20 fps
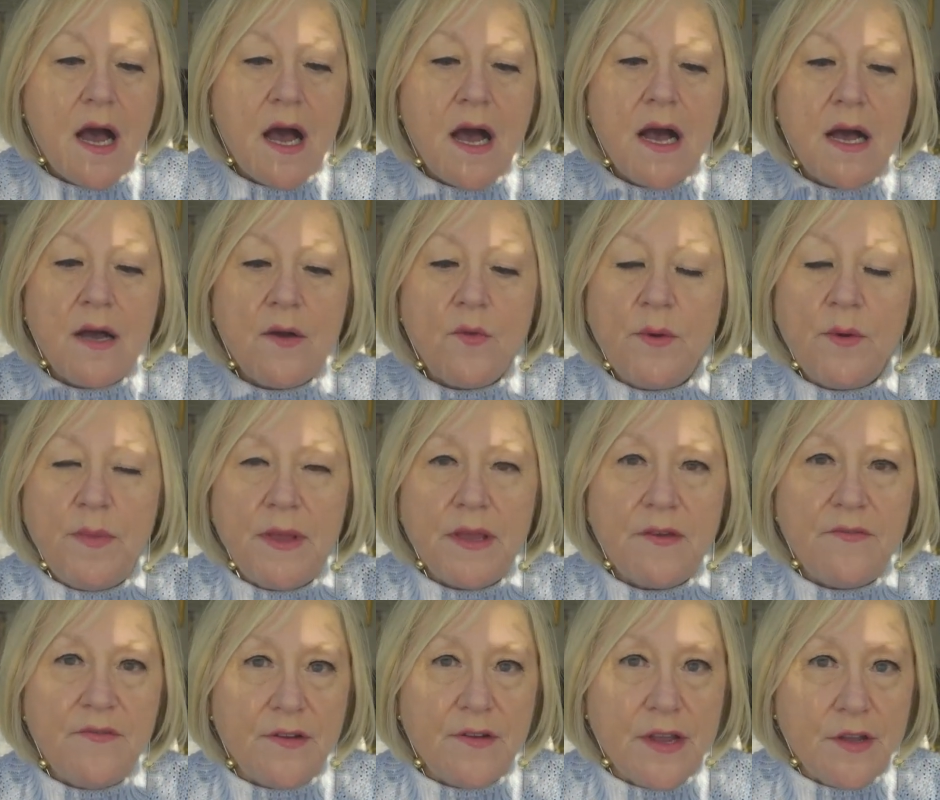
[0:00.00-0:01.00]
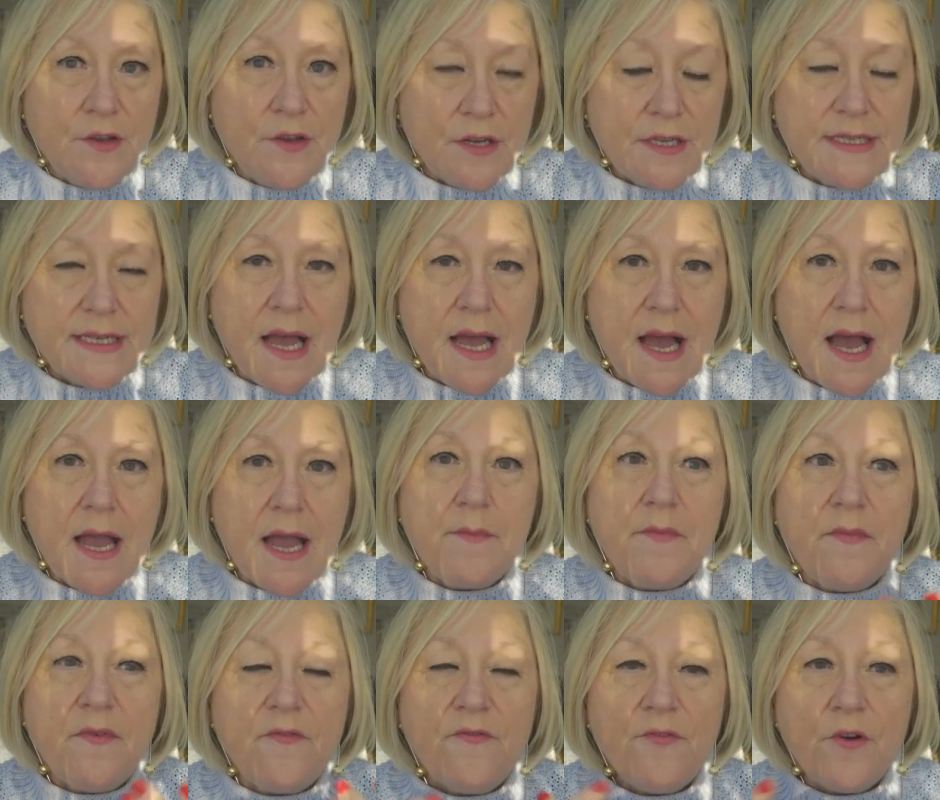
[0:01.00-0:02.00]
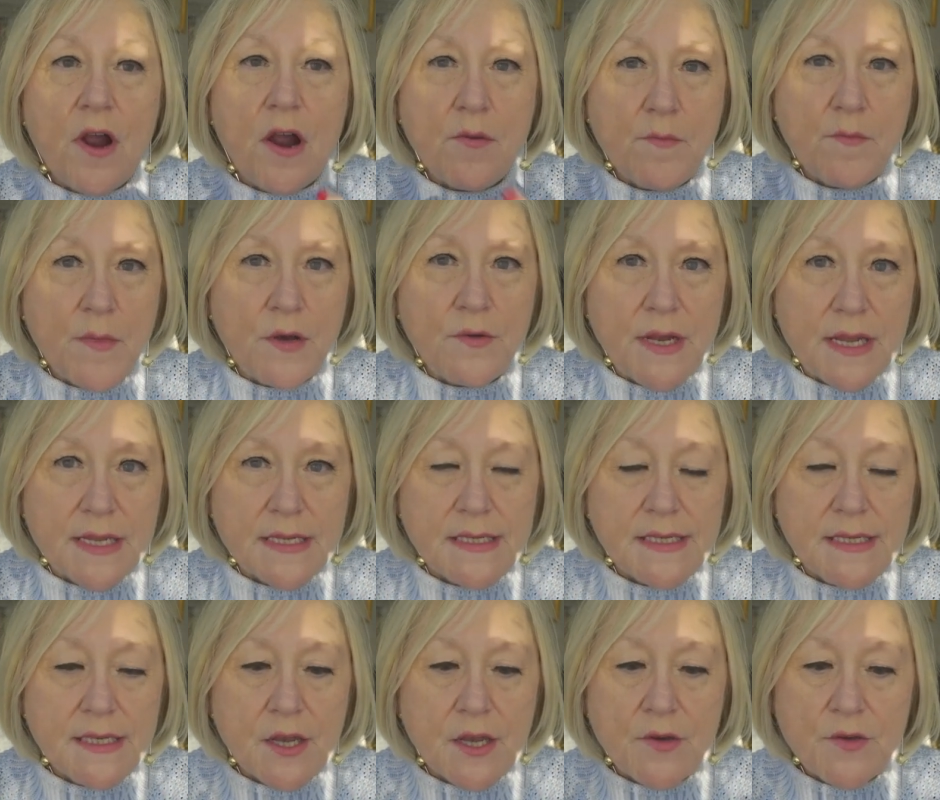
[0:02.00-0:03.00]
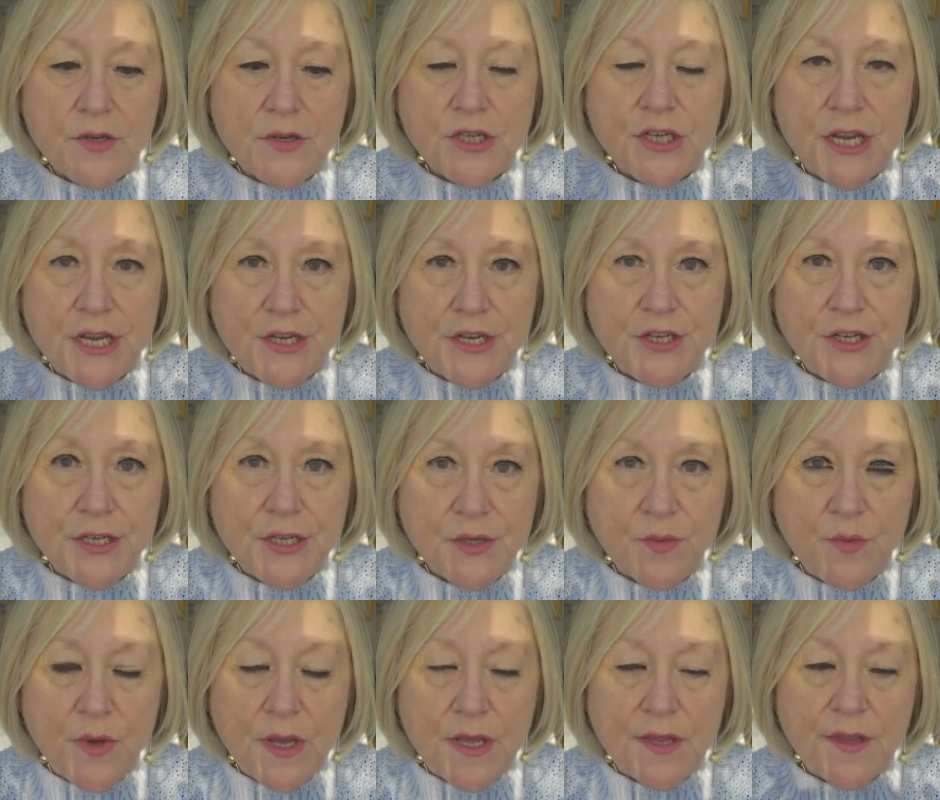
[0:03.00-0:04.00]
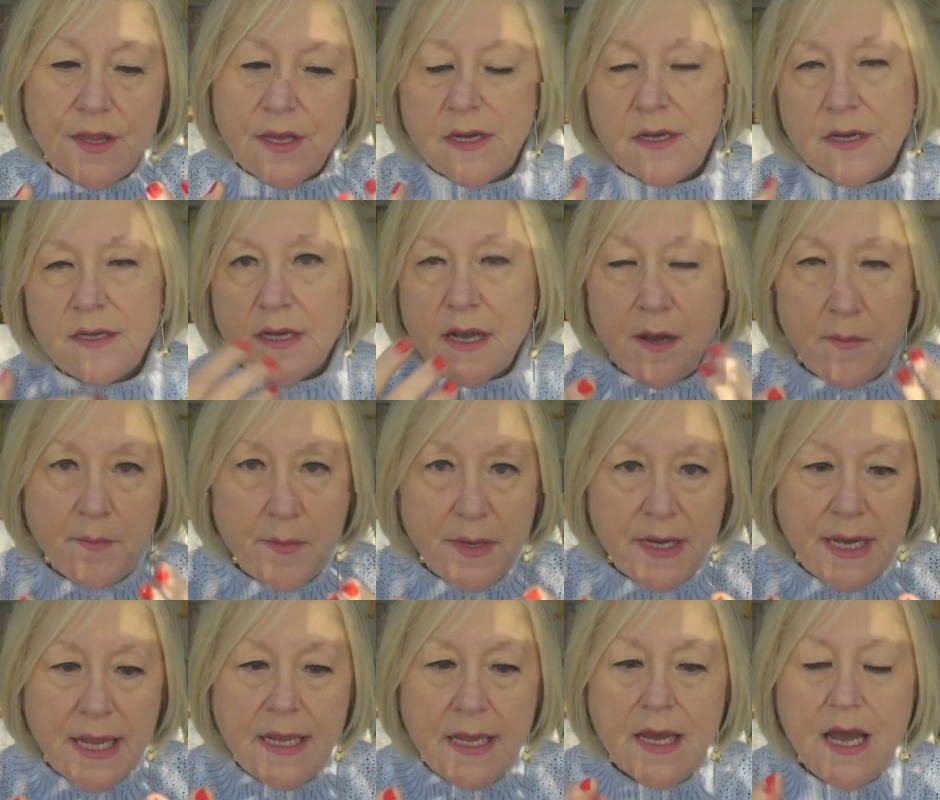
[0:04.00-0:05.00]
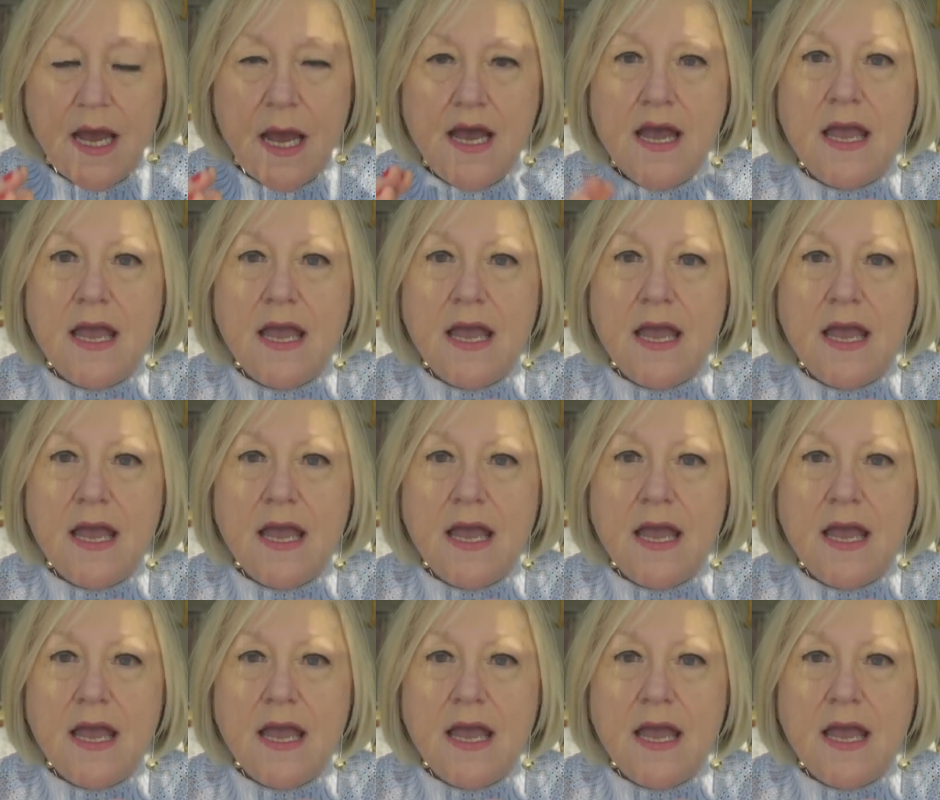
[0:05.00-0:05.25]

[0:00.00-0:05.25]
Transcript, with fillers: Uh, would be a very good time for harmonious negotiations with a company.